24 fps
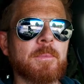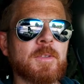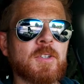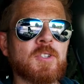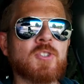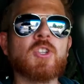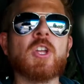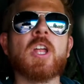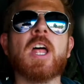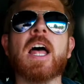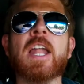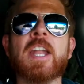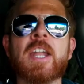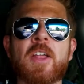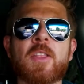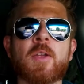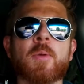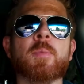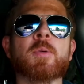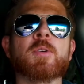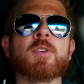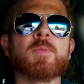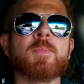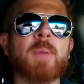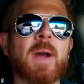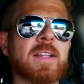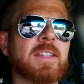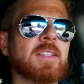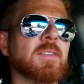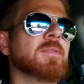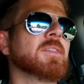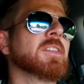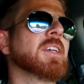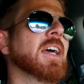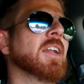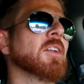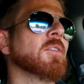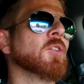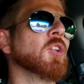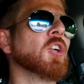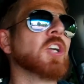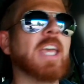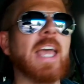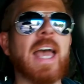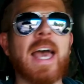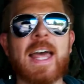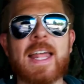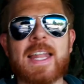just another perspective to kind of
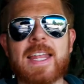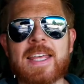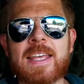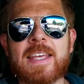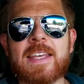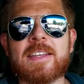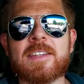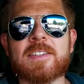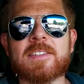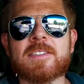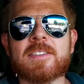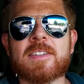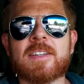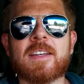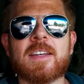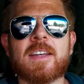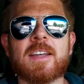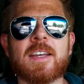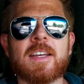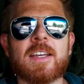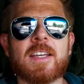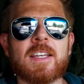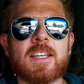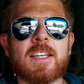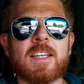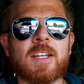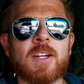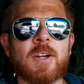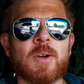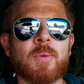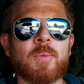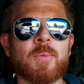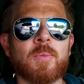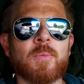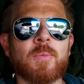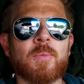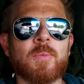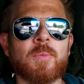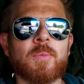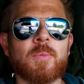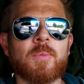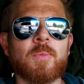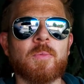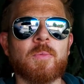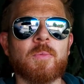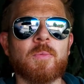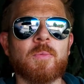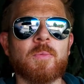look at is, you know,
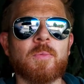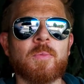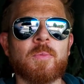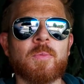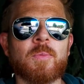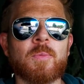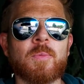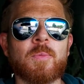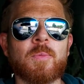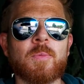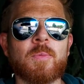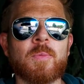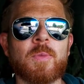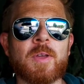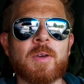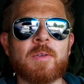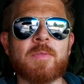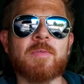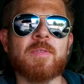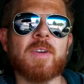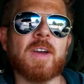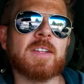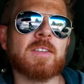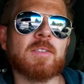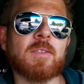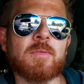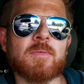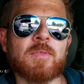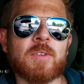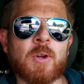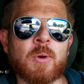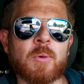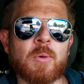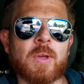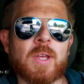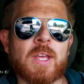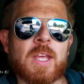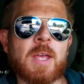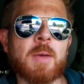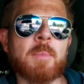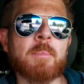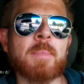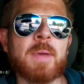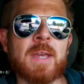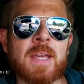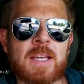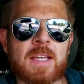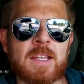the effect of, you know,
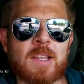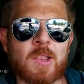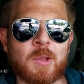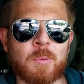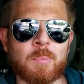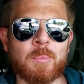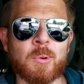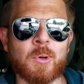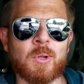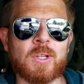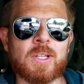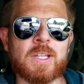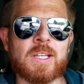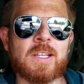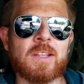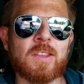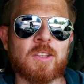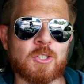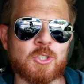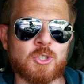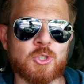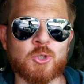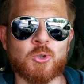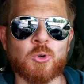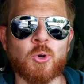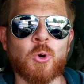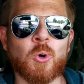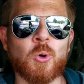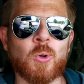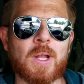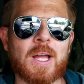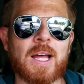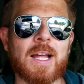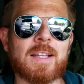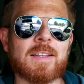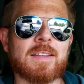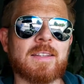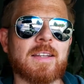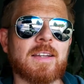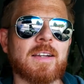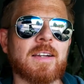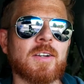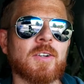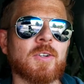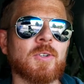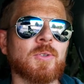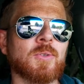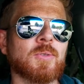him being the bully, the troll out
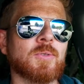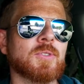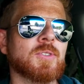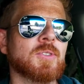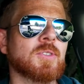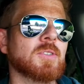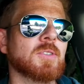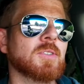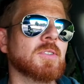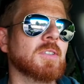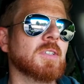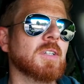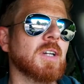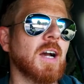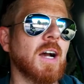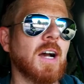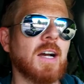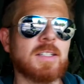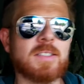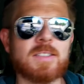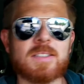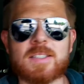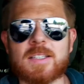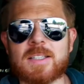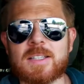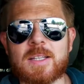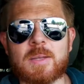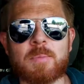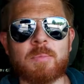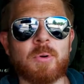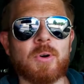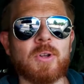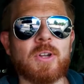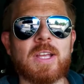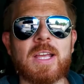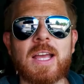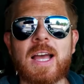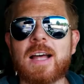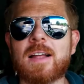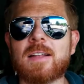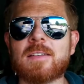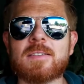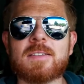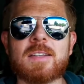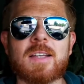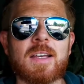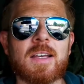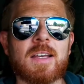there who's constantly putting
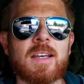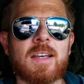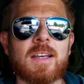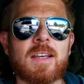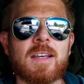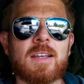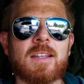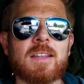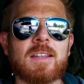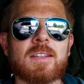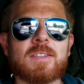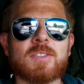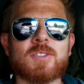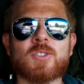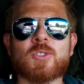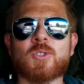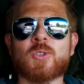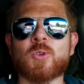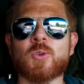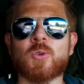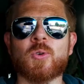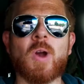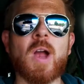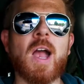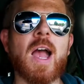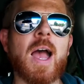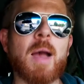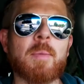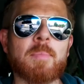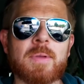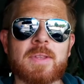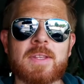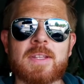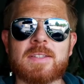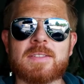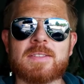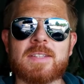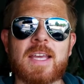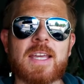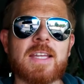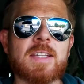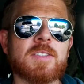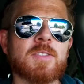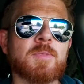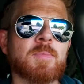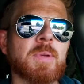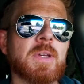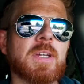out this crap and this
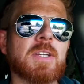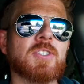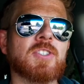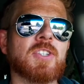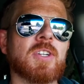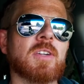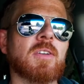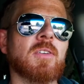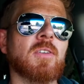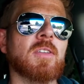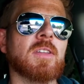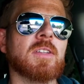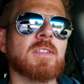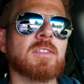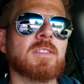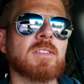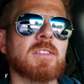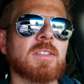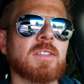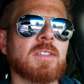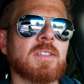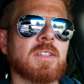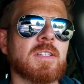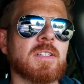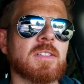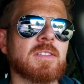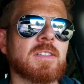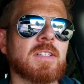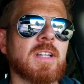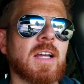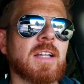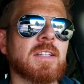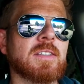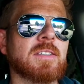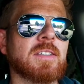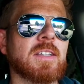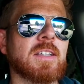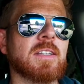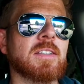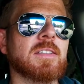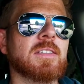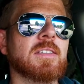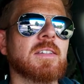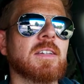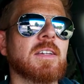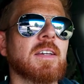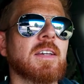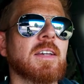hate speech and all this
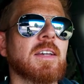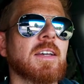nonsense,